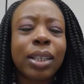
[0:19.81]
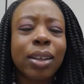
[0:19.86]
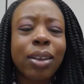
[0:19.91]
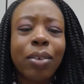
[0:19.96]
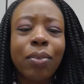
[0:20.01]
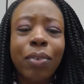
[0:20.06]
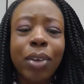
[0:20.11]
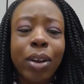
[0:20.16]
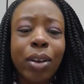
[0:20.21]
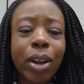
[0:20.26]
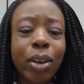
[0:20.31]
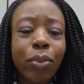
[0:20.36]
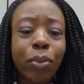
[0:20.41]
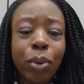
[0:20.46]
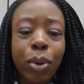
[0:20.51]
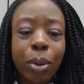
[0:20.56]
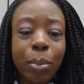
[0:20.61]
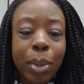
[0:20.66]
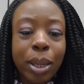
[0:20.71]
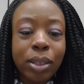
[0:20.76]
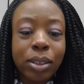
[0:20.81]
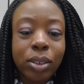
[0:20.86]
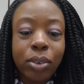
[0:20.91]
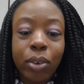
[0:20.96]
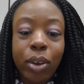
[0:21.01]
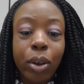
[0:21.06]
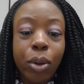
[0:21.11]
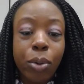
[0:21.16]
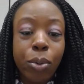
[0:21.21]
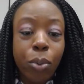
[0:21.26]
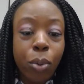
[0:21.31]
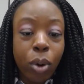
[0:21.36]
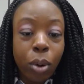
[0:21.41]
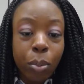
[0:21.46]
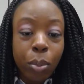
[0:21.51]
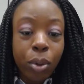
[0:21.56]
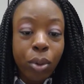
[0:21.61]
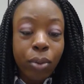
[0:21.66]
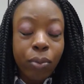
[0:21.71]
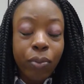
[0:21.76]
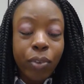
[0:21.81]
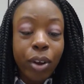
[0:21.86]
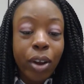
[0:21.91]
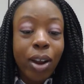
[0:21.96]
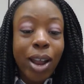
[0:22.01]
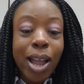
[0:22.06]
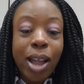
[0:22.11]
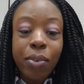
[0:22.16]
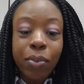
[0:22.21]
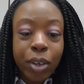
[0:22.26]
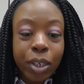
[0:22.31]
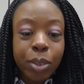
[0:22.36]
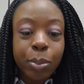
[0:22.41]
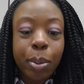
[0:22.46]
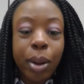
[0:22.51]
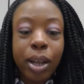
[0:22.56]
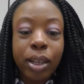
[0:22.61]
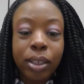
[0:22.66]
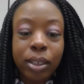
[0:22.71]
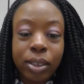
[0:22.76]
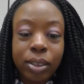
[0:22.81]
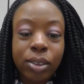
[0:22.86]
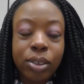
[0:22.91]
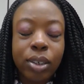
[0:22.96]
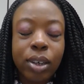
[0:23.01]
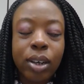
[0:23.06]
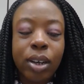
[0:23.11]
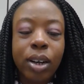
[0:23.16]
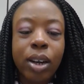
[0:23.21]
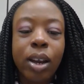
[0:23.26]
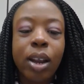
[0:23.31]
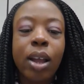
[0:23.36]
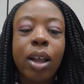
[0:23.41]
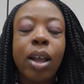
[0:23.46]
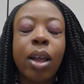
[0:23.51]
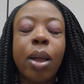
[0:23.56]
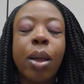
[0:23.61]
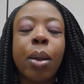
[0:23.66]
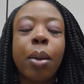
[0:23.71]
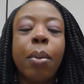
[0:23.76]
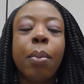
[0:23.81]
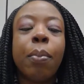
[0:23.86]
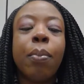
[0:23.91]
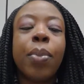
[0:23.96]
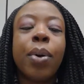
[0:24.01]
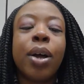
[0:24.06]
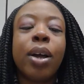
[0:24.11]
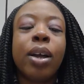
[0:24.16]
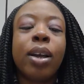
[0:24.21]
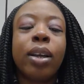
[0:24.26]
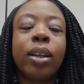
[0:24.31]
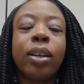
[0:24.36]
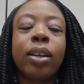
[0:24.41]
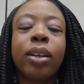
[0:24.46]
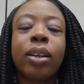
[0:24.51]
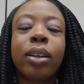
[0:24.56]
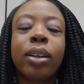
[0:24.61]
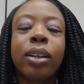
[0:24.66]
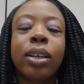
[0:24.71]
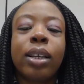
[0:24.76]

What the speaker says: very rudimentary or normal for your average practitioner, but